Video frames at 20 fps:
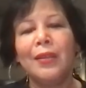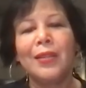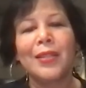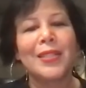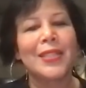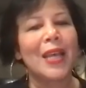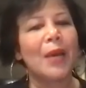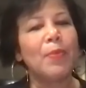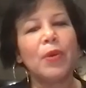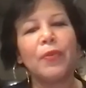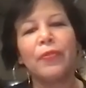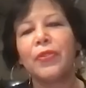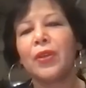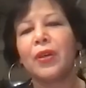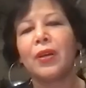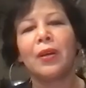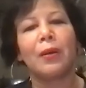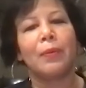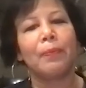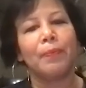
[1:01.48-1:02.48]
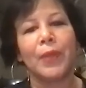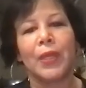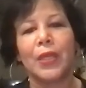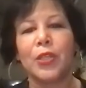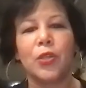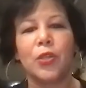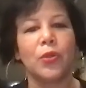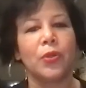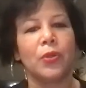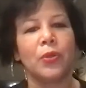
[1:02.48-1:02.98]
some of the,
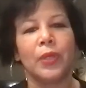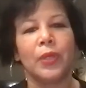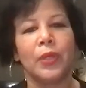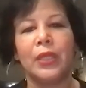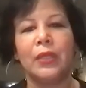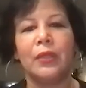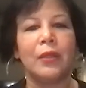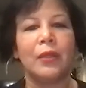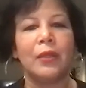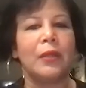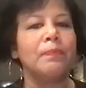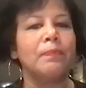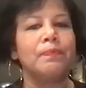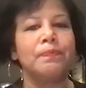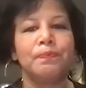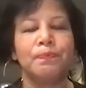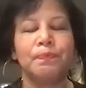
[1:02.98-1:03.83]
you know, either